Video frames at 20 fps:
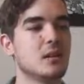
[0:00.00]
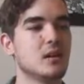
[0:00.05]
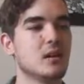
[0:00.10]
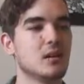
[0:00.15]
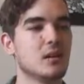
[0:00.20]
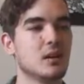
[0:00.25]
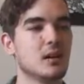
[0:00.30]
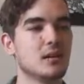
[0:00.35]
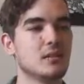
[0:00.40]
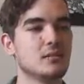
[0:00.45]

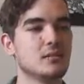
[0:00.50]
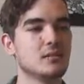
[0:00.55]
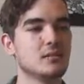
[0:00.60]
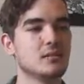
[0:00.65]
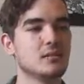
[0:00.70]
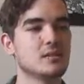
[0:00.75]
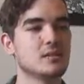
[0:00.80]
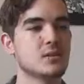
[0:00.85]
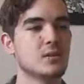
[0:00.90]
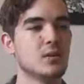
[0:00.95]
Alright,
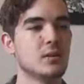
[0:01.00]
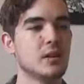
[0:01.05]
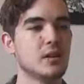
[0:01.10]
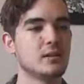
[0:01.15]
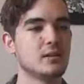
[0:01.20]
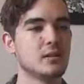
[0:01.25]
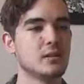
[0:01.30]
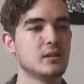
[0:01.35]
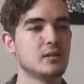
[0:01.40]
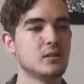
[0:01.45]
let's go
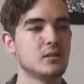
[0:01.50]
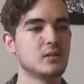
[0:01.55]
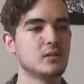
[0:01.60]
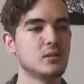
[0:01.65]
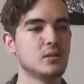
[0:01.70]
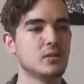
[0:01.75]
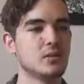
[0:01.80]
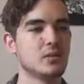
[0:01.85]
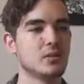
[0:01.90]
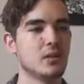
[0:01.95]
ahead and get on
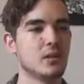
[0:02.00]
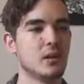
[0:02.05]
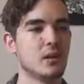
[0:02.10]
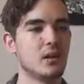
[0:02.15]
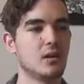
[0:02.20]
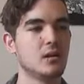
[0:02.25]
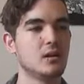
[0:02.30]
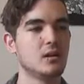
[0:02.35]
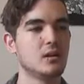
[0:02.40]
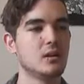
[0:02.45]
over
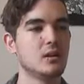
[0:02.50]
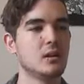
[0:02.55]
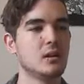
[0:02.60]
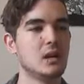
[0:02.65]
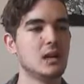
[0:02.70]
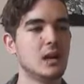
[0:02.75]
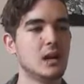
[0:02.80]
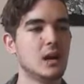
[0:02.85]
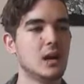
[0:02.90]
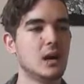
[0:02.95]
there.
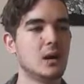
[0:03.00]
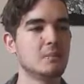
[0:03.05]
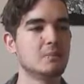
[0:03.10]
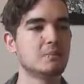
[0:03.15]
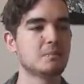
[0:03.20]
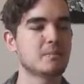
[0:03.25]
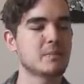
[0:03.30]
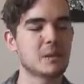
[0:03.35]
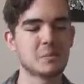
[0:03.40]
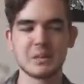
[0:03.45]

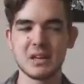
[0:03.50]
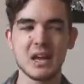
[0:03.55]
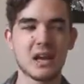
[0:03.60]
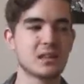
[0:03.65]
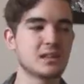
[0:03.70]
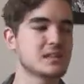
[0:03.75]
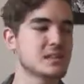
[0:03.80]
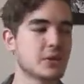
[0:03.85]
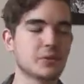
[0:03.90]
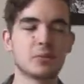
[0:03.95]
But yeah,
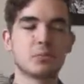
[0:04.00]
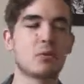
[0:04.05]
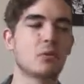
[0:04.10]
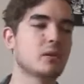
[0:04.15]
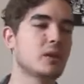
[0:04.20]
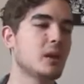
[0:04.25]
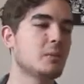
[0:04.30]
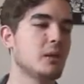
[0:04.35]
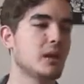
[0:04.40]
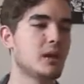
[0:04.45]
this other
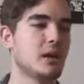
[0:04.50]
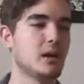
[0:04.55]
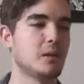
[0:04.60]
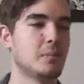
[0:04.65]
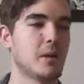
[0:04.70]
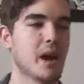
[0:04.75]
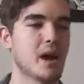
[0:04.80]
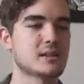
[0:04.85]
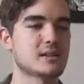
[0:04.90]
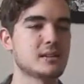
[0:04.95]
board game I got
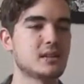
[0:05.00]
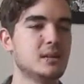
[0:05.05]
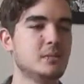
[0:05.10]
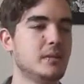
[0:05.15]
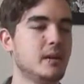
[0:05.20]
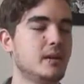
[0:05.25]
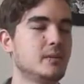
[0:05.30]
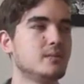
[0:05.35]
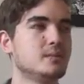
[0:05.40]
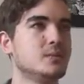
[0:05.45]
at PAX, I keep
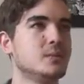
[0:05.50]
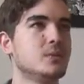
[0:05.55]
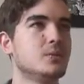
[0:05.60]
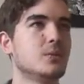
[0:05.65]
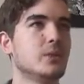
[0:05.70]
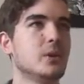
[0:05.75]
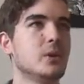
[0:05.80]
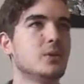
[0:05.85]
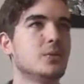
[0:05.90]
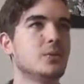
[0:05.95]
getting
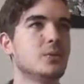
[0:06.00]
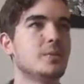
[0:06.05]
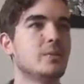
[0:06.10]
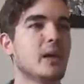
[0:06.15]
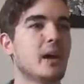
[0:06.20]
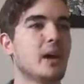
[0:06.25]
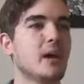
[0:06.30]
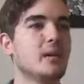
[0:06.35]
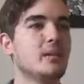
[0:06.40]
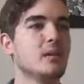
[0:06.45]
derailed from
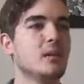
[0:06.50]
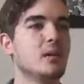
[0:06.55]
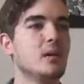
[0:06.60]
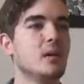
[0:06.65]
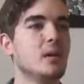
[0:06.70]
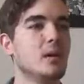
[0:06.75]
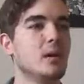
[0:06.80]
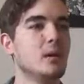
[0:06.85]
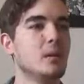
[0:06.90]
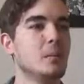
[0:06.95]
that.
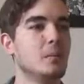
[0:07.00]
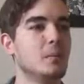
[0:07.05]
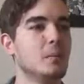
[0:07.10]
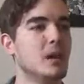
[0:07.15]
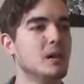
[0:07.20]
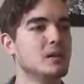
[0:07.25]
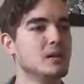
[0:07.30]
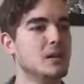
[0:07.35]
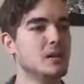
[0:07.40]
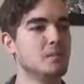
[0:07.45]

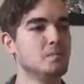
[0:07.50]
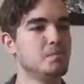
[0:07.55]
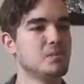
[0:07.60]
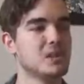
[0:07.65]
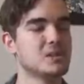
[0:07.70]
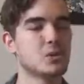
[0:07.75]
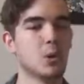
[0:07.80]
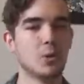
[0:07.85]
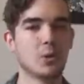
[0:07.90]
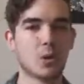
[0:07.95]
But
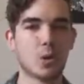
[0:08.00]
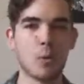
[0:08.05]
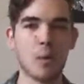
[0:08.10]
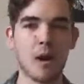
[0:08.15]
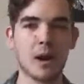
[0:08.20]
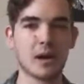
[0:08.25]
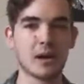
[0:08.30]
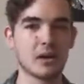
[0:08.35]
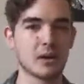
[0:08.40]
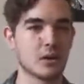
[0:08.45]
it's called The
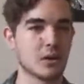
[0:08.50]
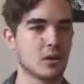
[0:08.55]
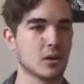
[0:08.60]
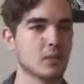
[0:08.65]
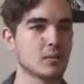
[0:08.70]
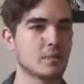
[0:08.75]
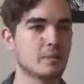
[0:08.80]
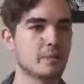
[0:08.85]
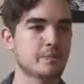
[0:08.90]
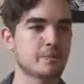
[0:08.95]
Quiet Year.